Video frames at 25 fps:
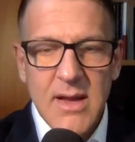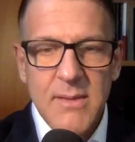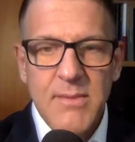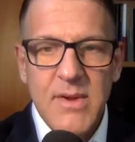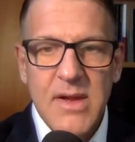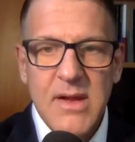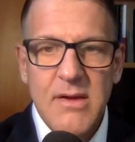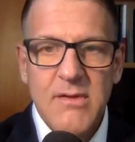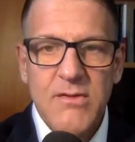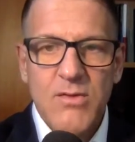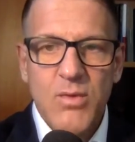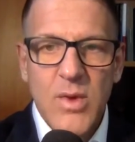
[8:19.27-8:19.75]

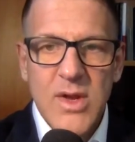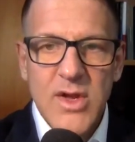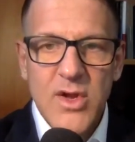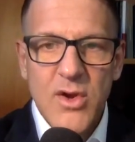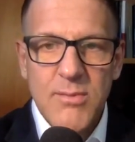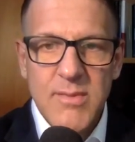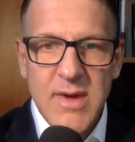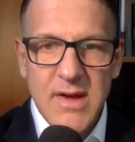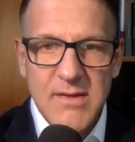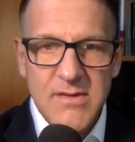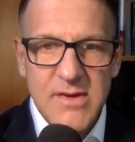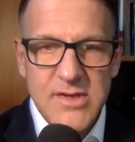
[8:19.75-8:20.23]
Because when
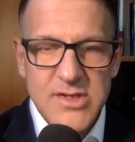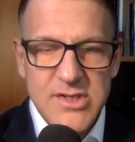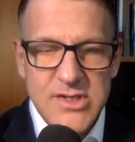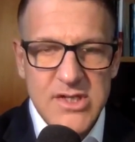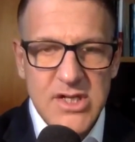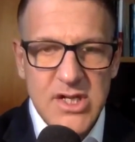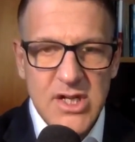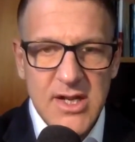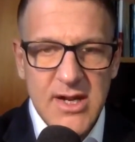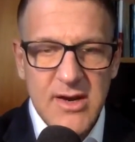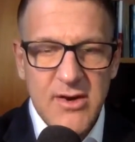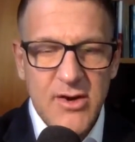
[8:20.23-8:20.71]
your message is
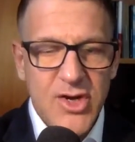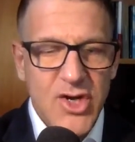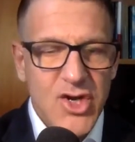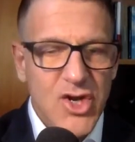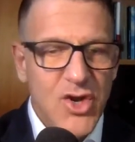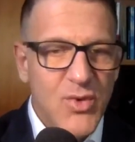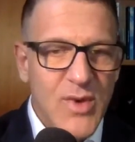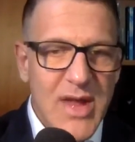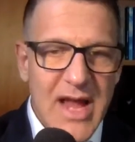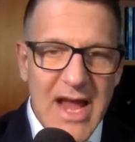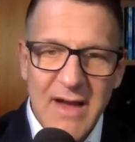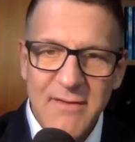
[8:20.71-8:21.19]
clear, you
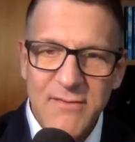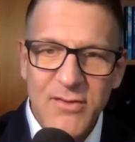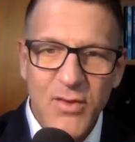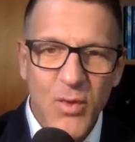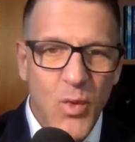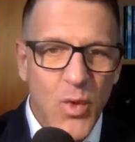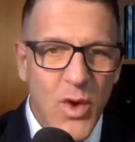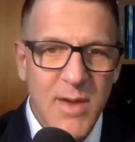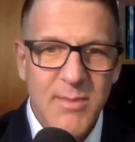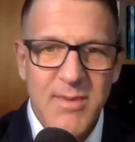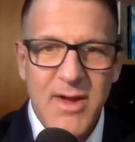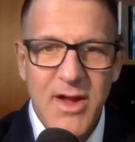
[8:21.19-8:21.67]
don't have to
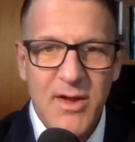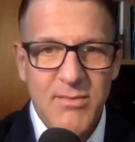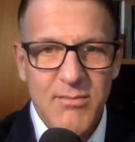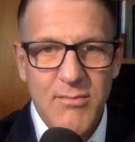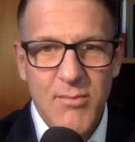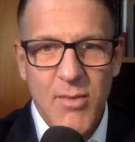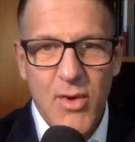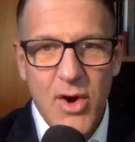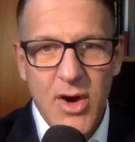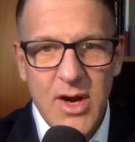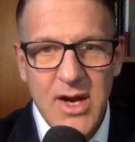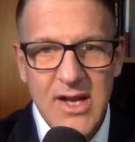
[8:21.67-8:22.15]
worry about
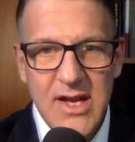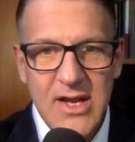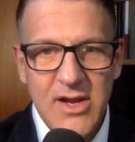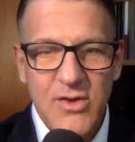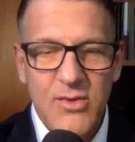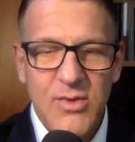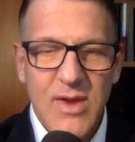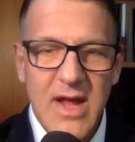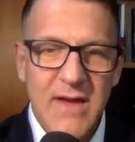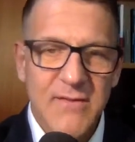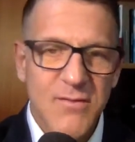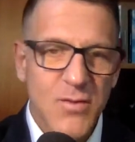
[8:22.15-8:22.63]
marketing. You
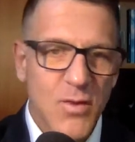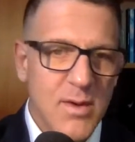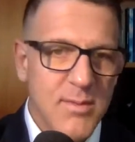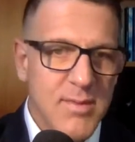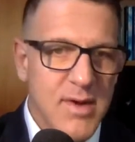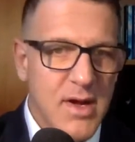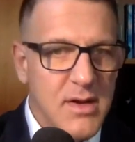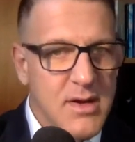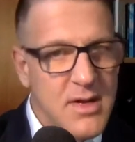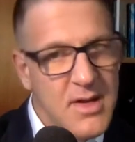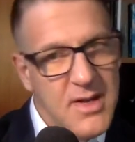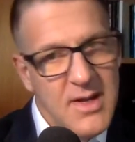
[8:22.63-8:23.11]
don't have to worry
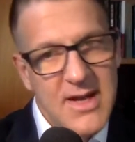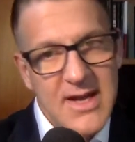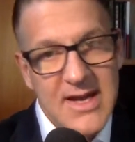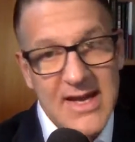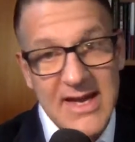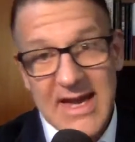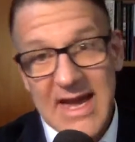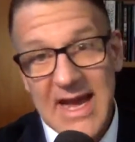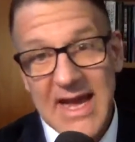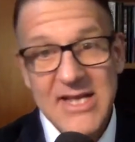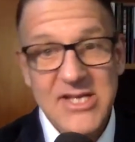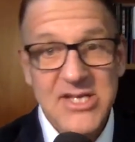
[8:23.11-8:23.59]
about
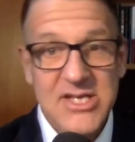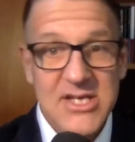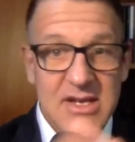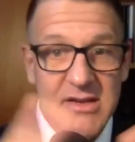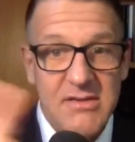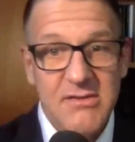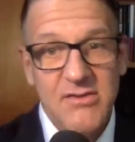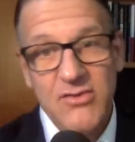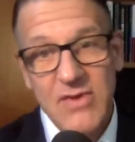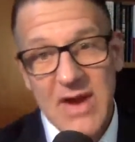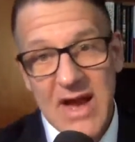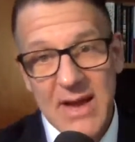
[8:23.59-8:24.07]
catchy
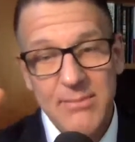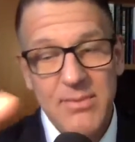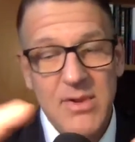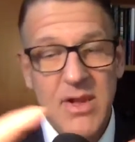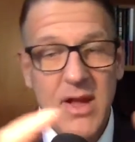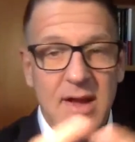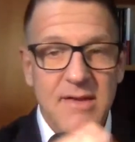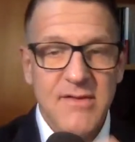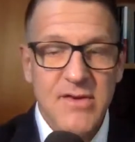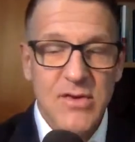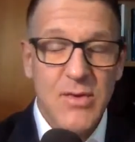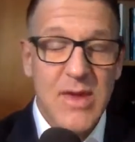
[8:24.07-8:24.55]
strap
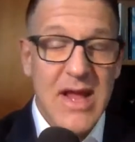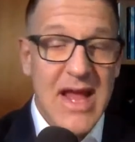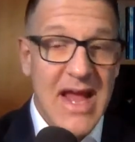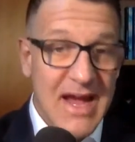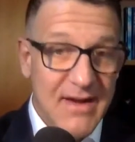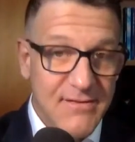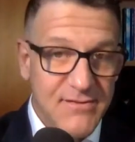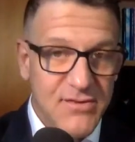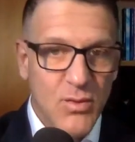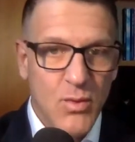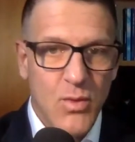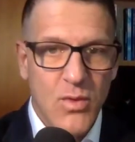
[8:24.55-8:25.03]
lines. You don't
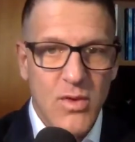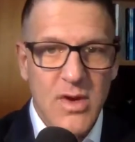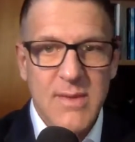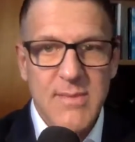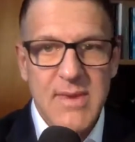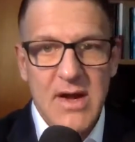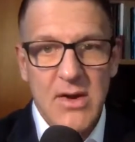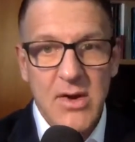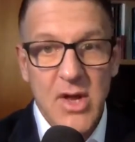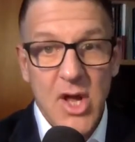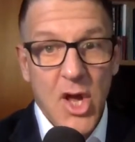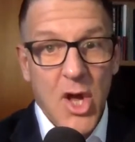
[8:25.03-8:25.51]
have to worry
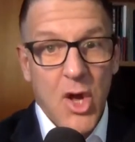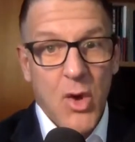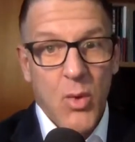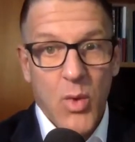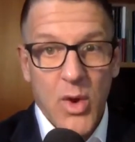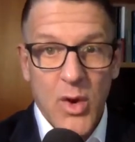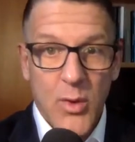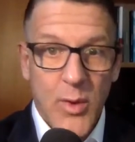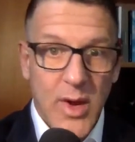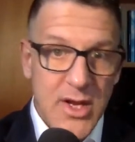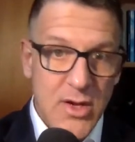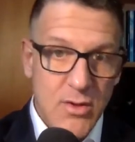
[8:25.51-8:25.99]
about
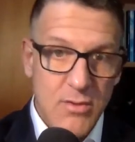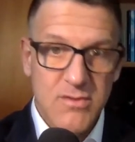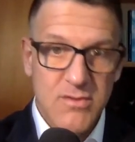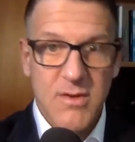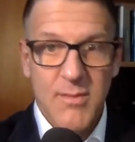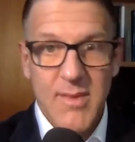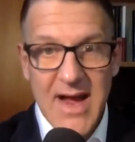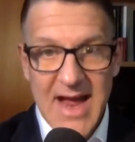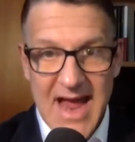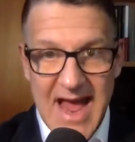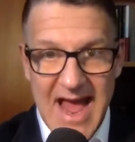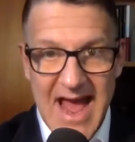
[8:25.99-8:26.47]
what do I use
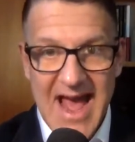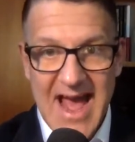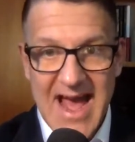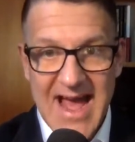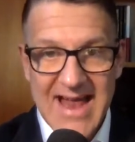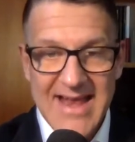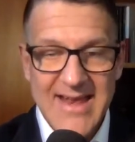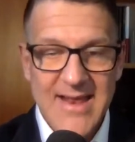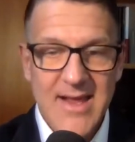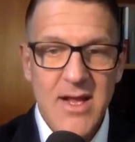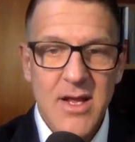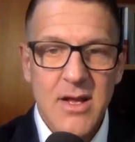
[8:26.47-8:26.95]
on my
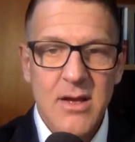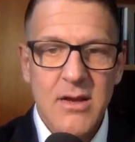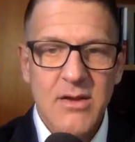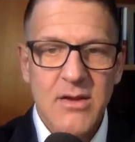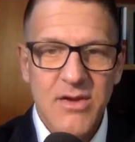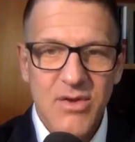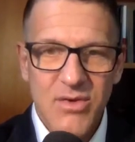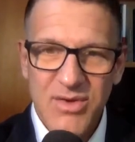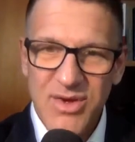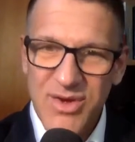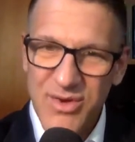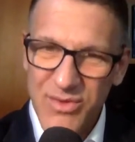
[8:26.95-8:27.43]
ad.
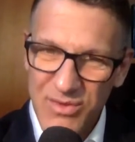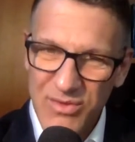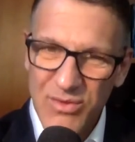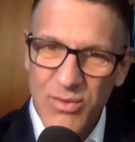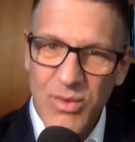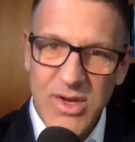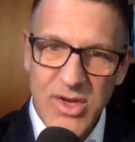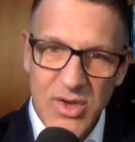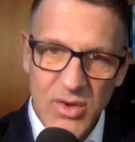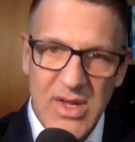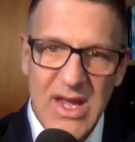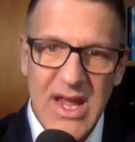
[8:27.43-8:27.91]
You use
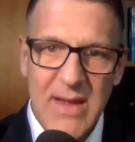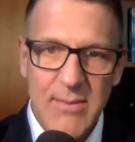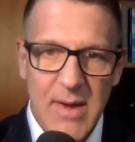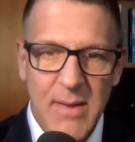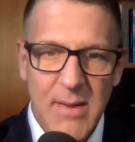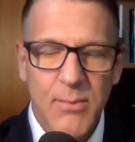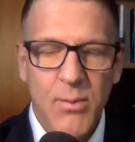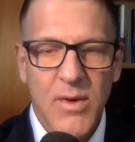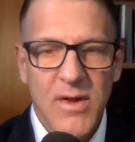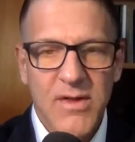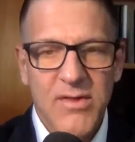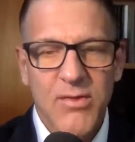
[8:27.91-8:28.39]
what you came
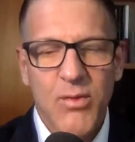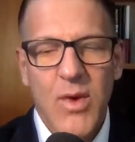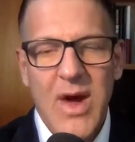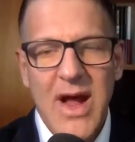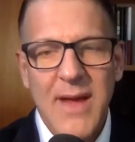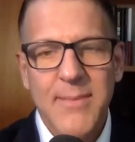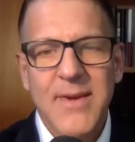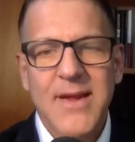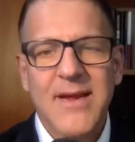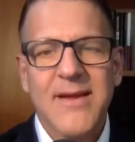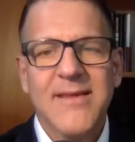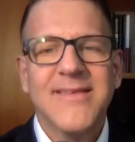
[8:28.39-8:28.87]
up with.
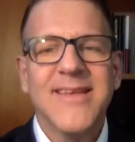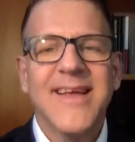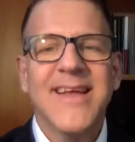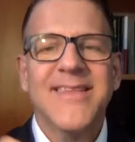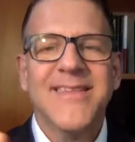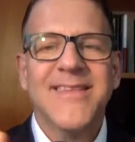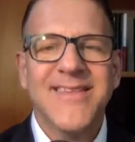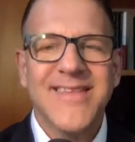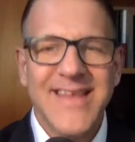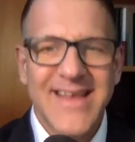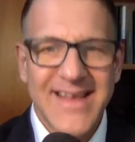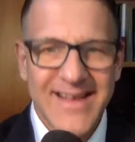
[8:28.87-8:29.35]
Why? Because
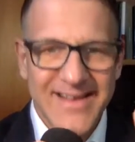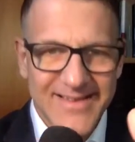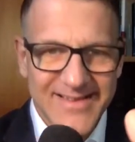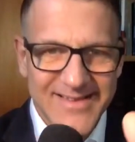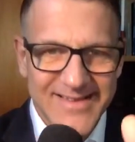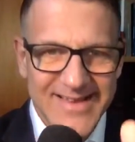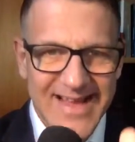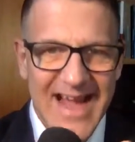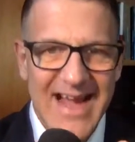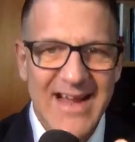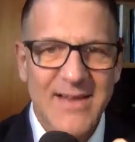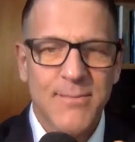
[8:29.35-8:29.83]
it's the
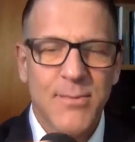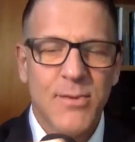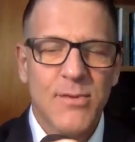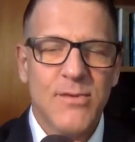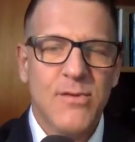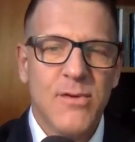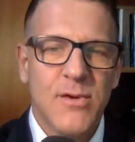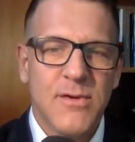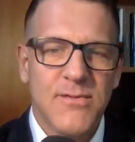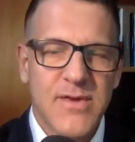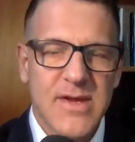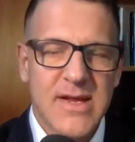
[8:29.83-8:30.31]
exact
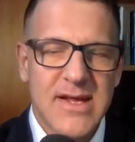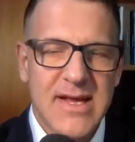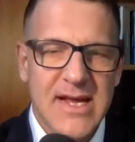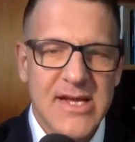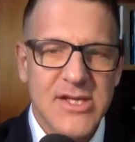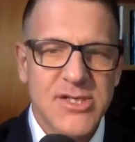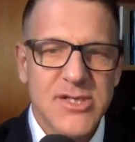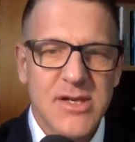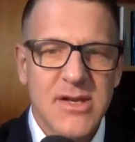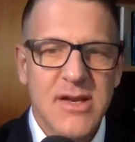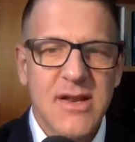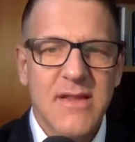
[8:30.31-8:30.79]

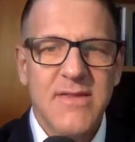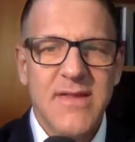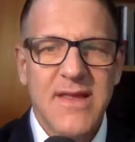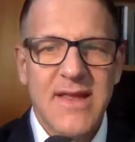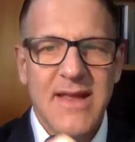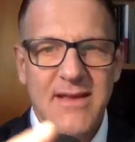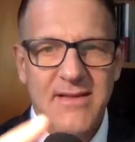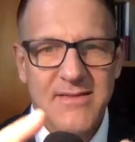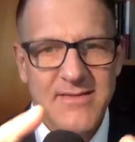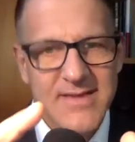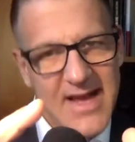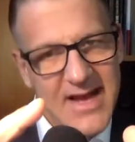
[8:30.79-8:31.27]
personification,
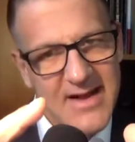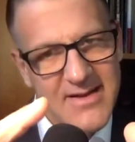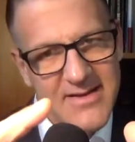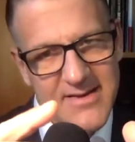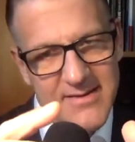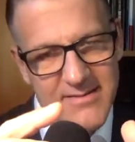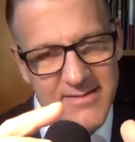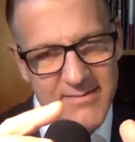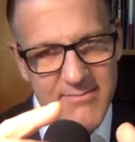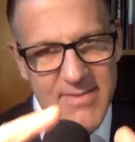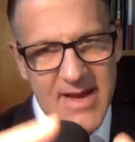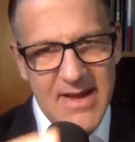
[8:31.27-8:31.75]
the
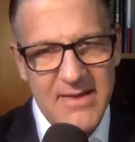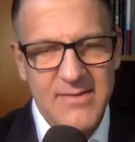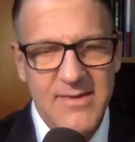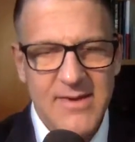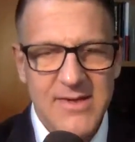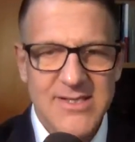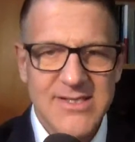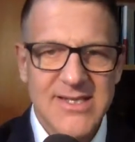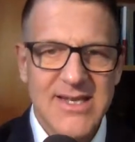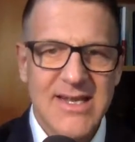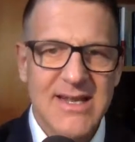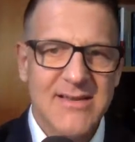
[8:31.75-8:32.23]
exact
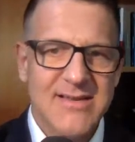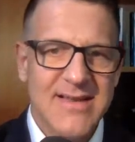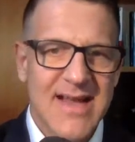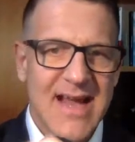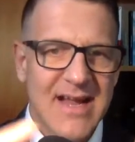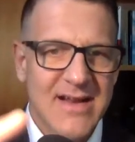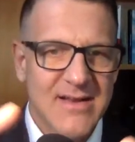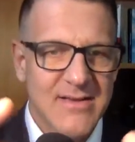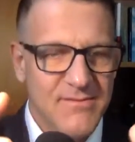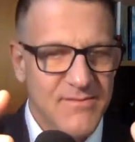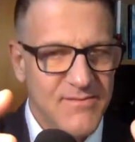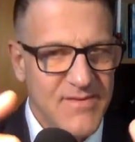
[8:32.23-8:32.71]
message, the
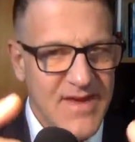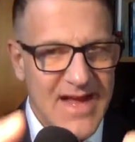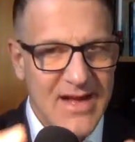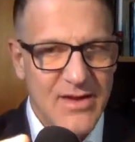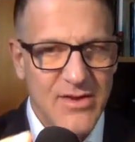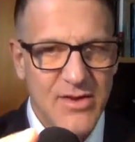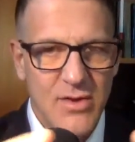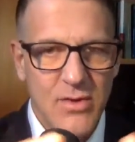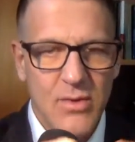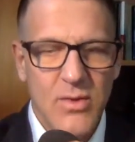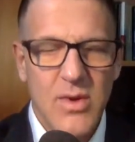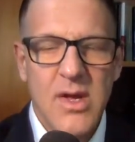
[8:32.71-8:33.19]
exact
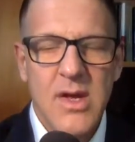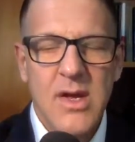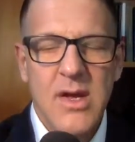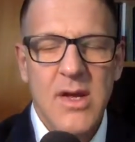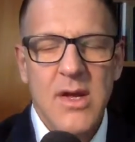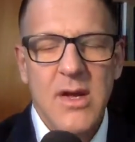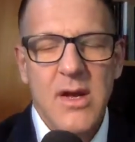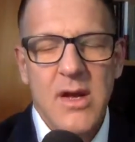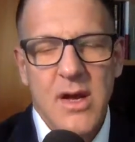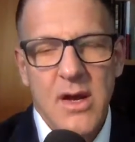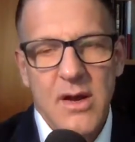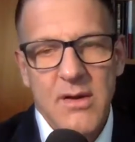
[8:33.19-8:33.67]
value
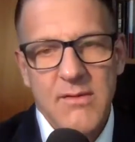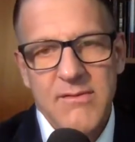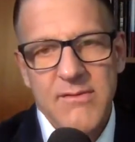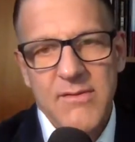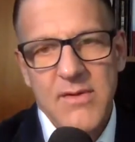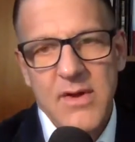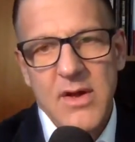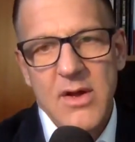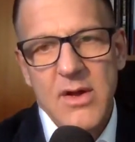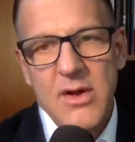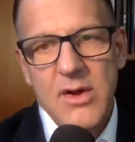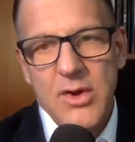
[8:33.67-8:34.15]

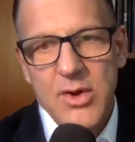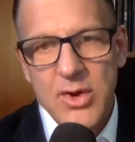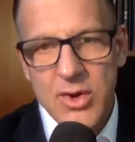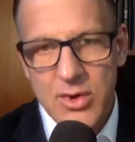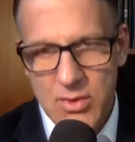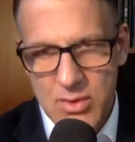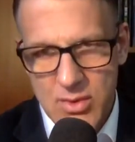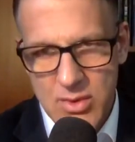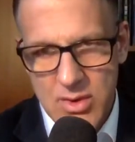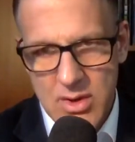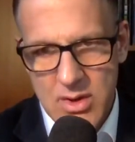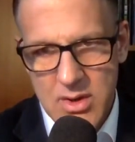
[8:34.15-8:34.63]
of
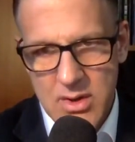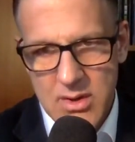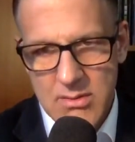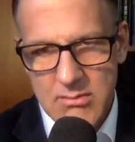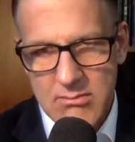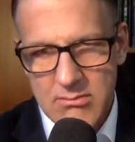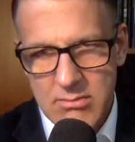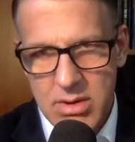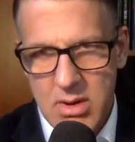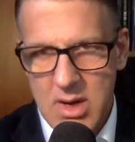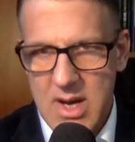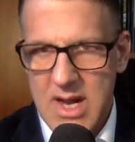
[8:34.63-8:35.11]
your
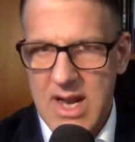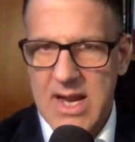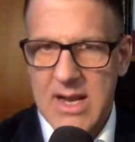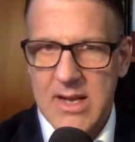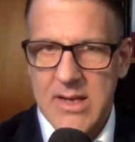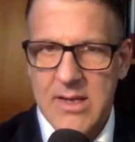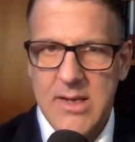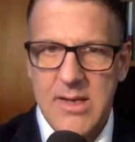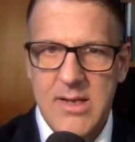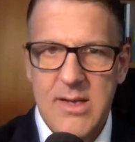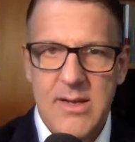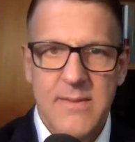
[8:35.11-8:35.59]

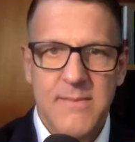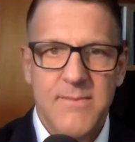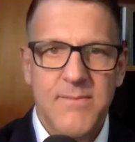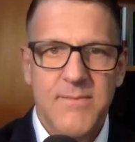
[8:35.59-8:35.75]
brand.